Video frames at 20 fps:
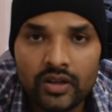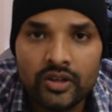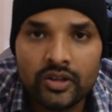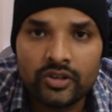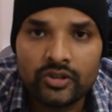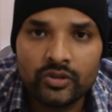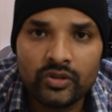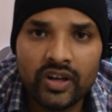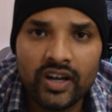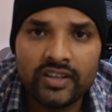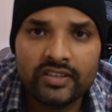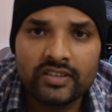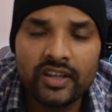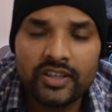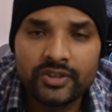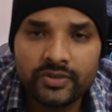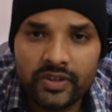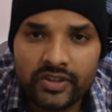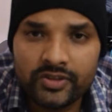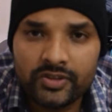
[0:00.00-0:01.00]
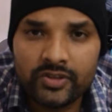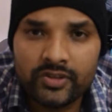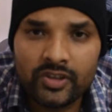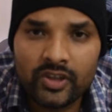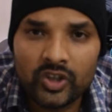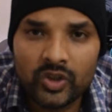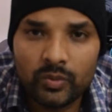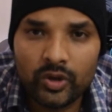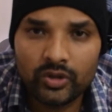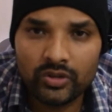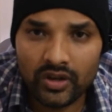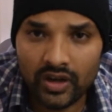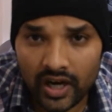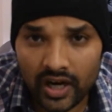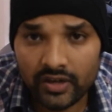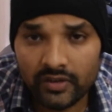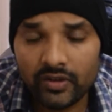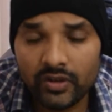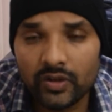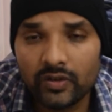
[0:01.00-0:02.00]
So guys, let's first discuss about the
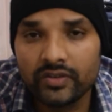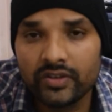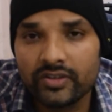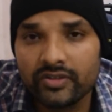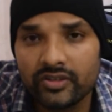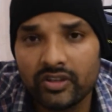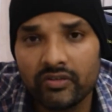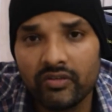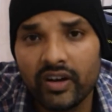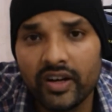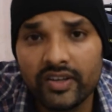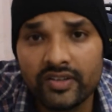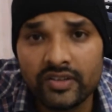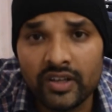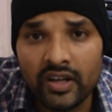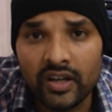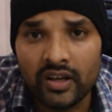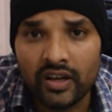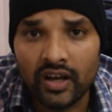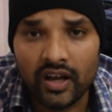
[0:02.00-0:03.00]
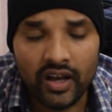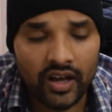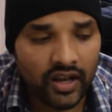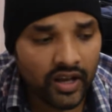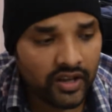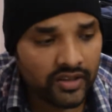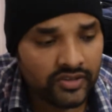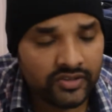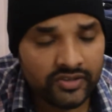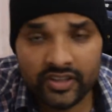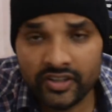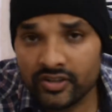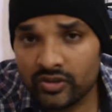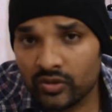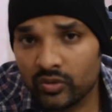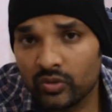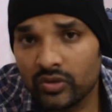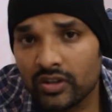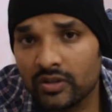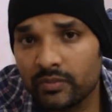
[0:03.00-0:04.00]
hardware of this device. And since
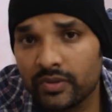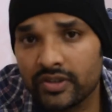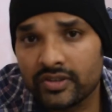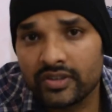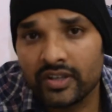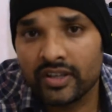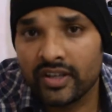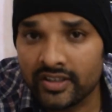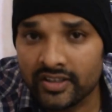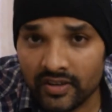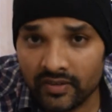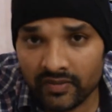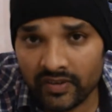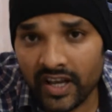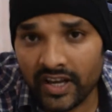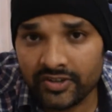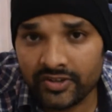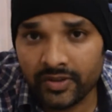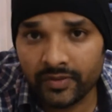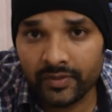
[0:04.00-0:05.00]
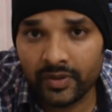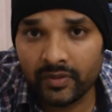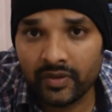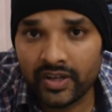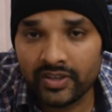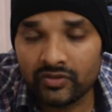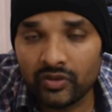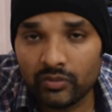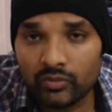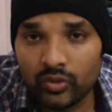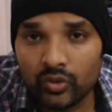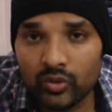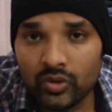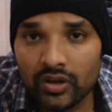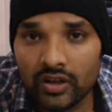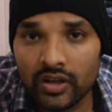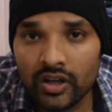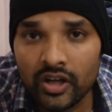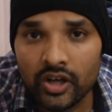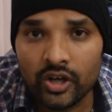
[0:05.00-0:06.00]
Google Pixel is a flagship device from
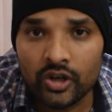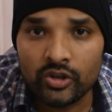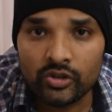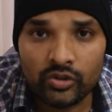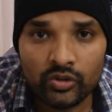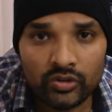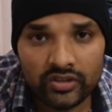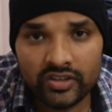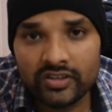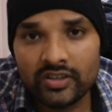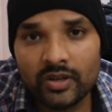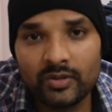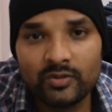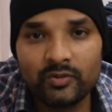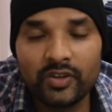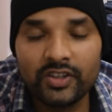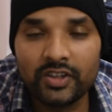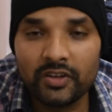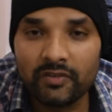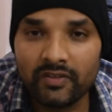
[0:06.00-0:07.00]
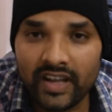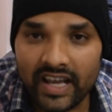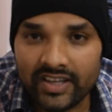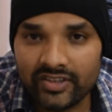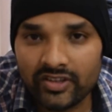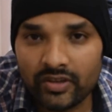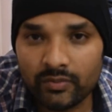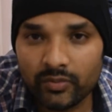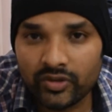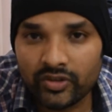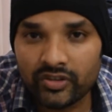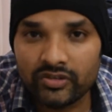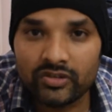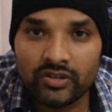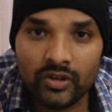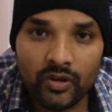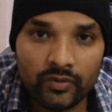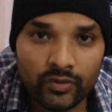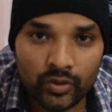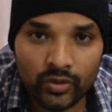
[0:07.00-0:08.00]
Google, so this comes with a flagship
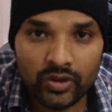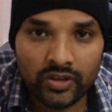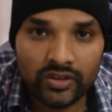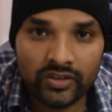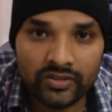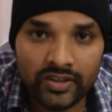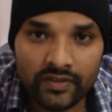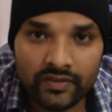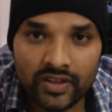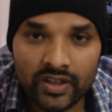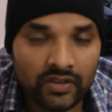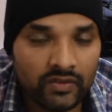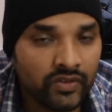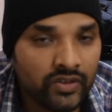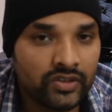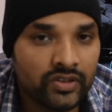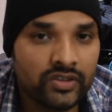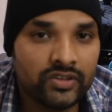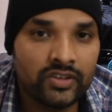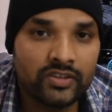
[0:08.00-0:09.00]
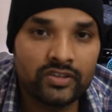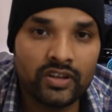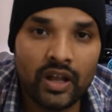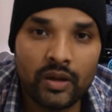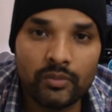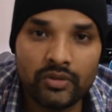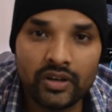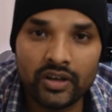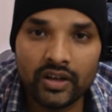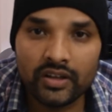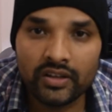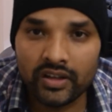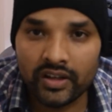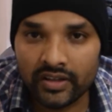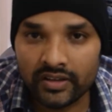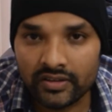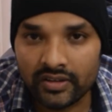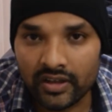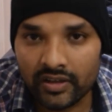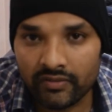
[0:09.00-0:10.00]
processor of 2017, which is a Snapdragon
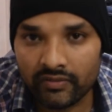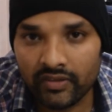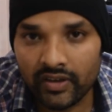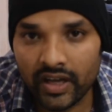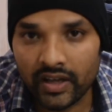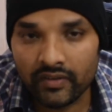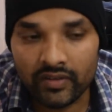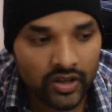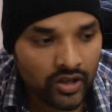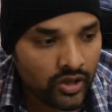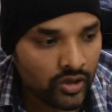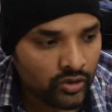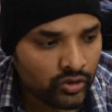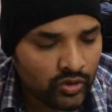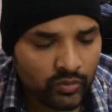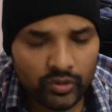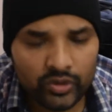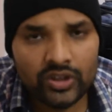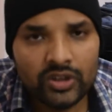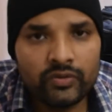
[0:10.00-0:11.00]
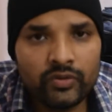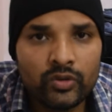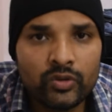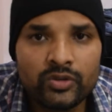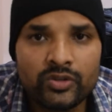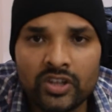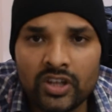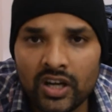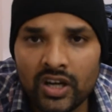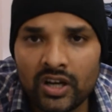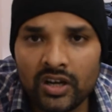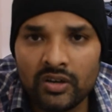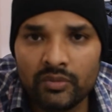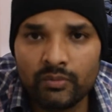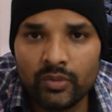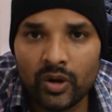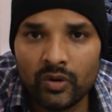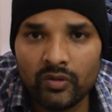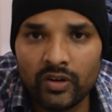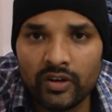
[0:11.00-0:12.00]
835. So both the phones are
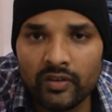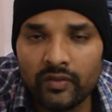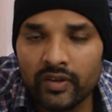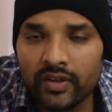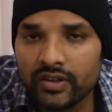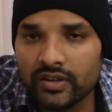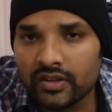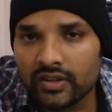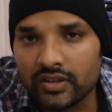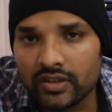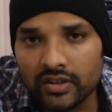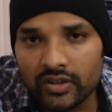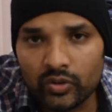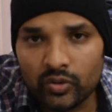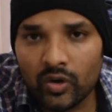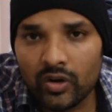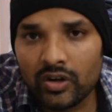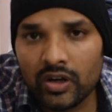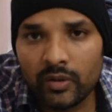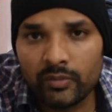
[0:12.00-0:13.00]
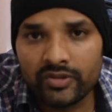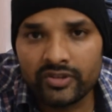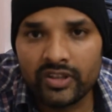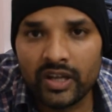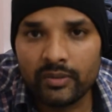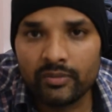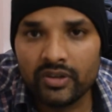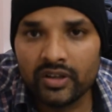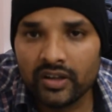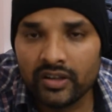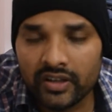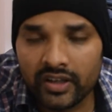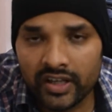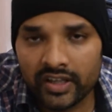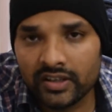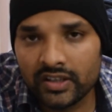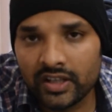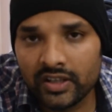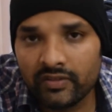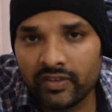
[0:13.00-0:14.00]
powered with the Qualcomm Snapdragon
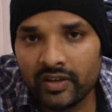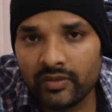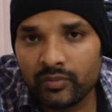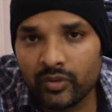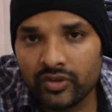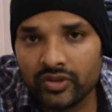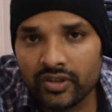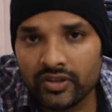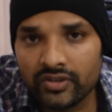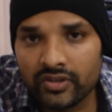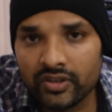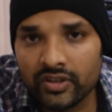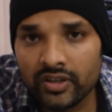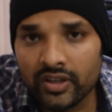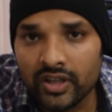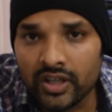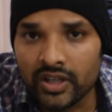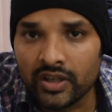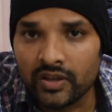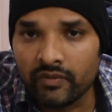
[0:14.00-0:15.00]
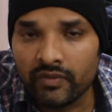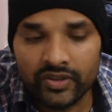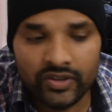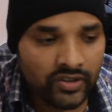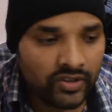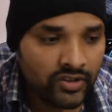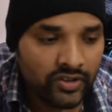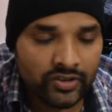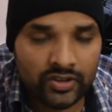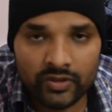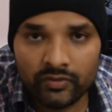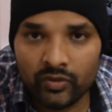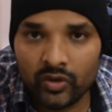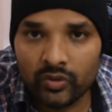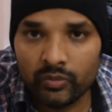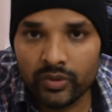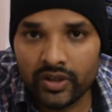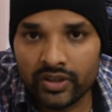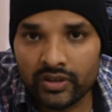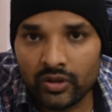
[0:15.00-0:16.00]
835 processor, which is a
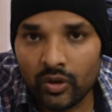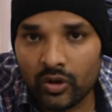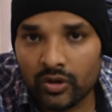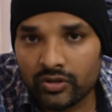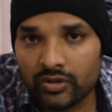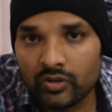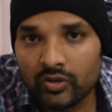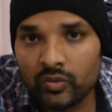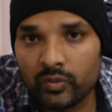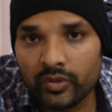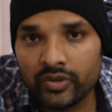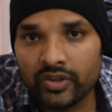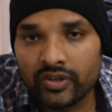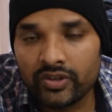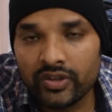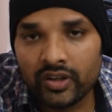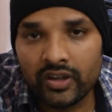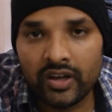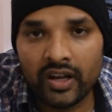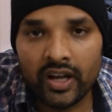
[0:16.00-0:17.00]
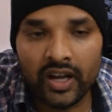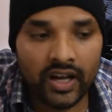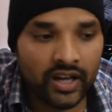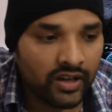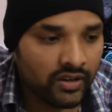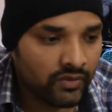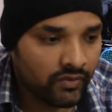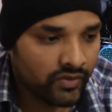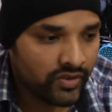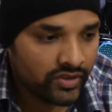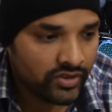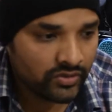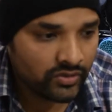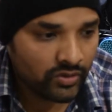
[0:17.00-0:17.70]
64-bit octa-core processor and which is